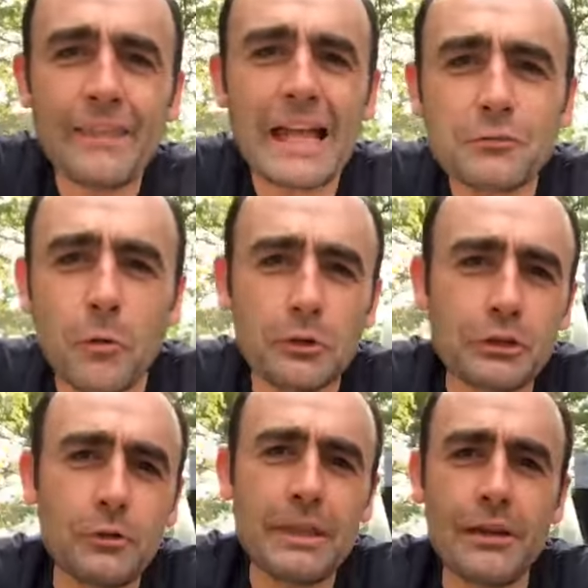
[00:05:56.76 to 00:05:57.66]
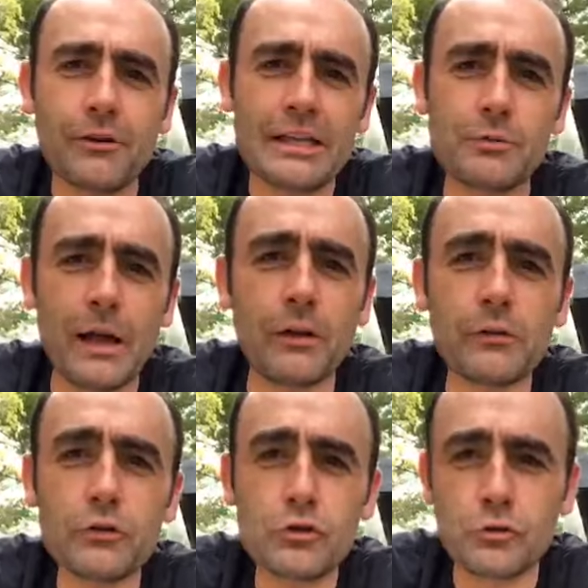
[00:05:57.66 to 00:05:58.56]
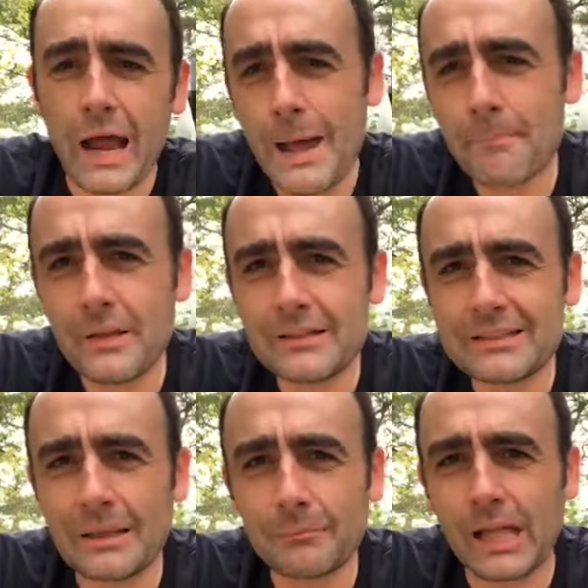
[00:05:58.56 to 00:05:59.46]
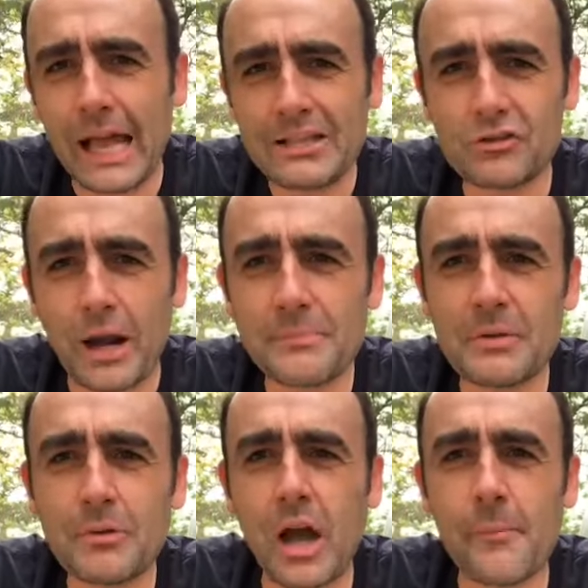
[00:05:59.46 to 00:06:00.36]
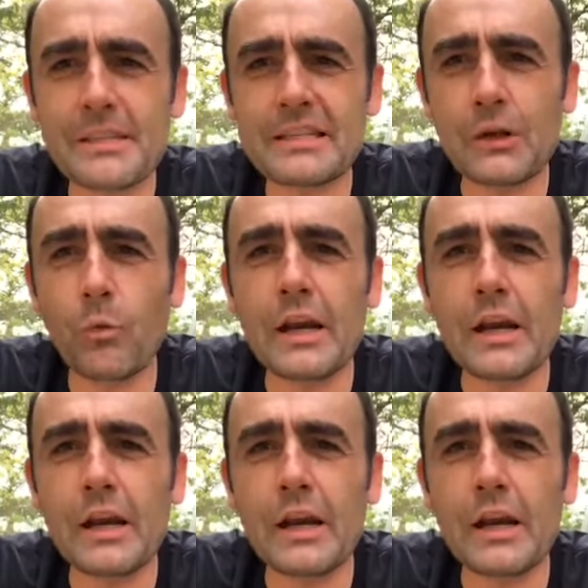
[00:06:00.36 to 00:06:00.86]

that's what we'll do here as well. Drop some lines, drop some comments in.